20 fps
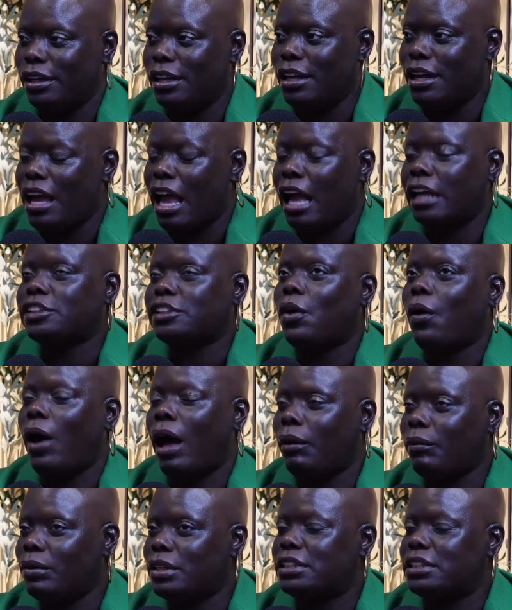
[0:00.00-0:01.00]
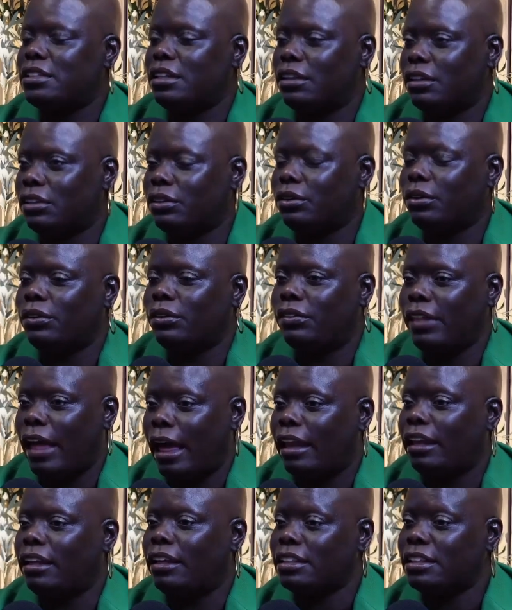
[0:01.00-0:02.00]
And so I would tell
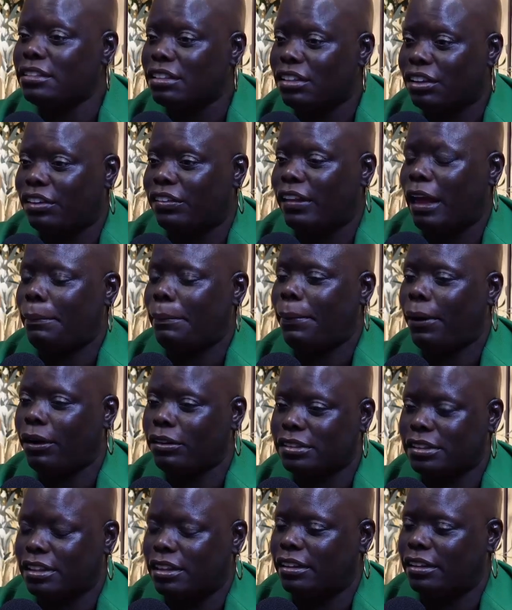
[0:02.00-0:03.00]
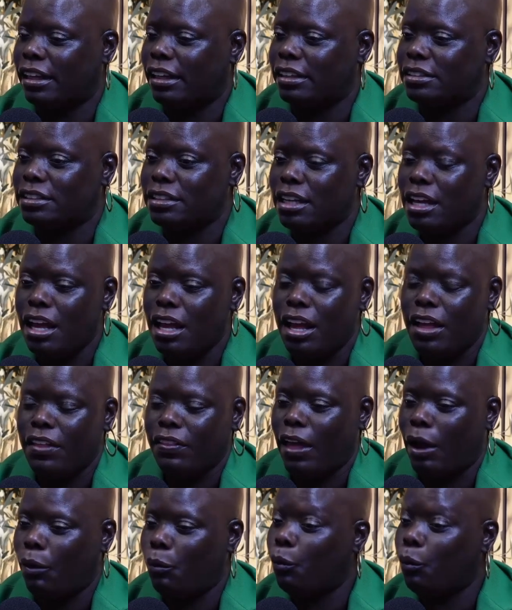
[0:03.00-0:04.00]
that listener and that person
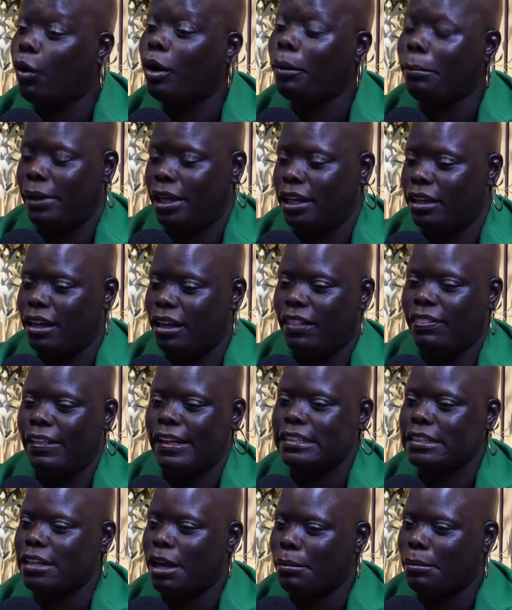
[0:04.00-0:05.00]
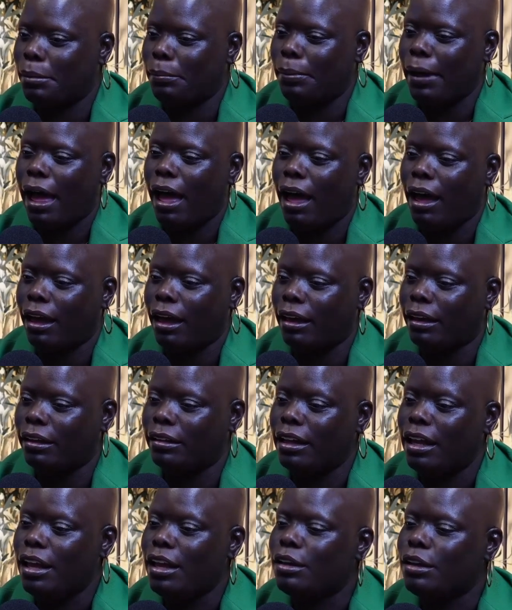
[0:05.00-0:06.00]
that woman that's coming behind,
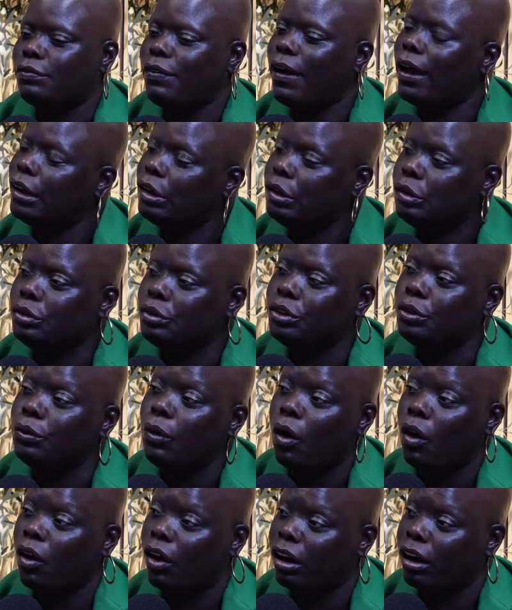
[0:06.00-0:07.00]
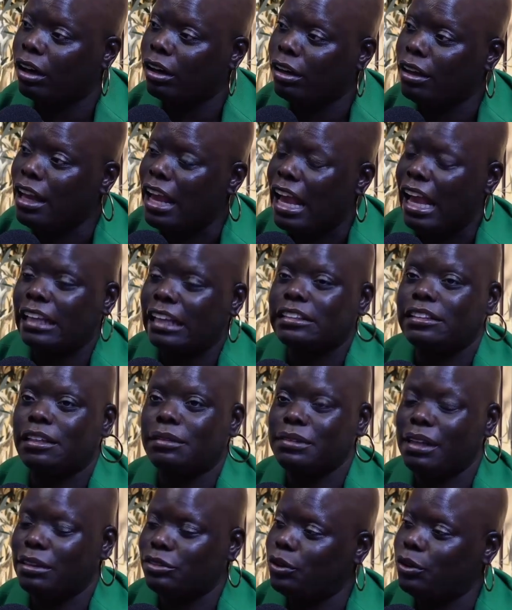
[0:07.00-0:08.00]
find who you are. Yeah. And
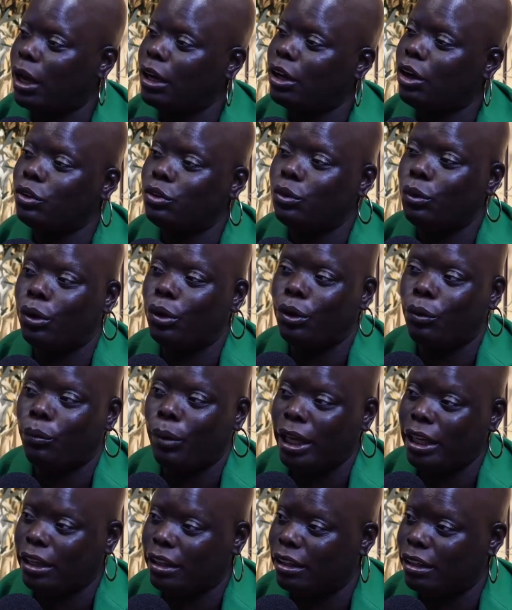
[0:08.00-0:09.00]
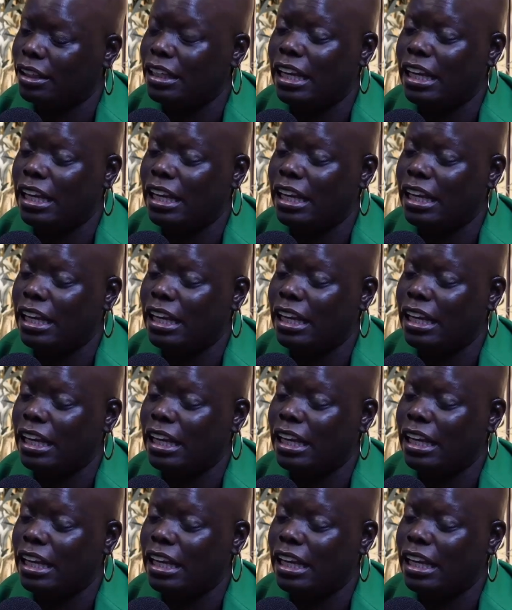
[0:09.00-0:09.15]
sometimes you got to go through an awakening.